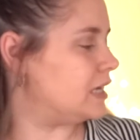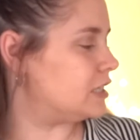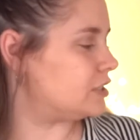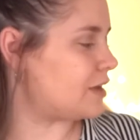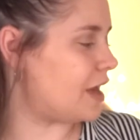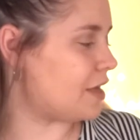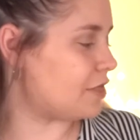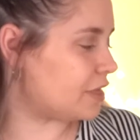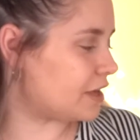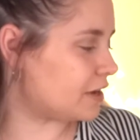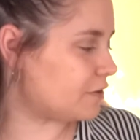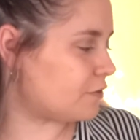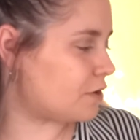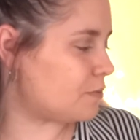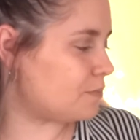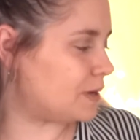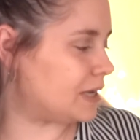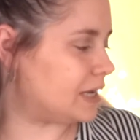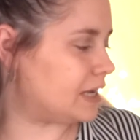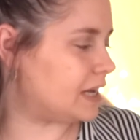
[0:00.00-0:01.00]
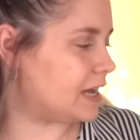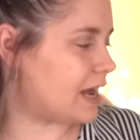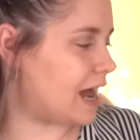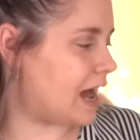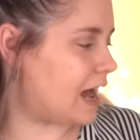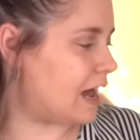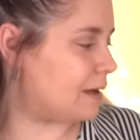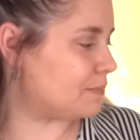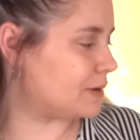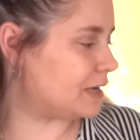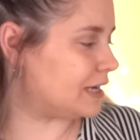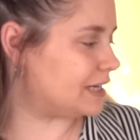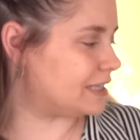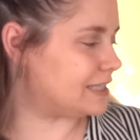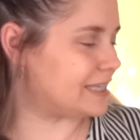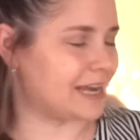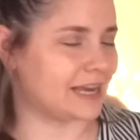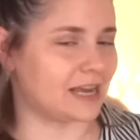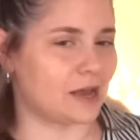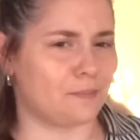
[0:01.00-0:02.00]
So I think for me, I'm gonna
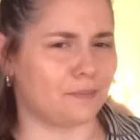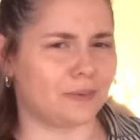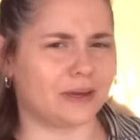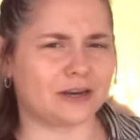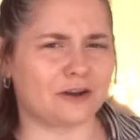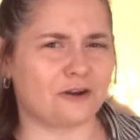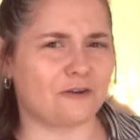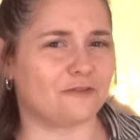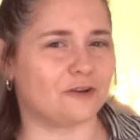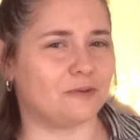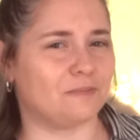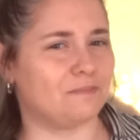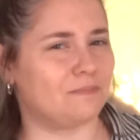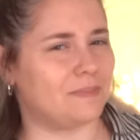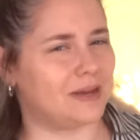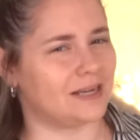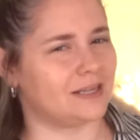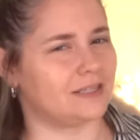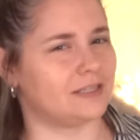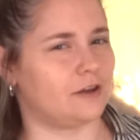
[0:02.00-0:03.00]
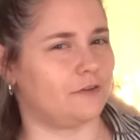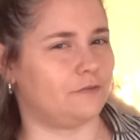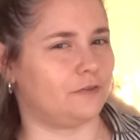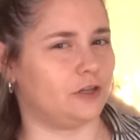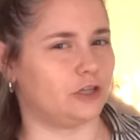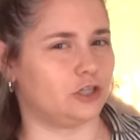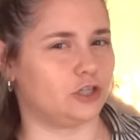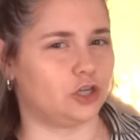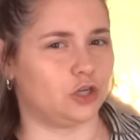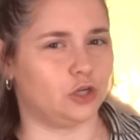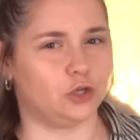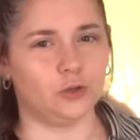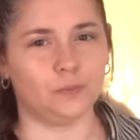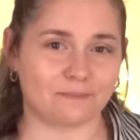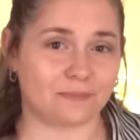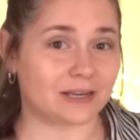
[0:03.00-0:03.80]
take a bit of a mix of the 2,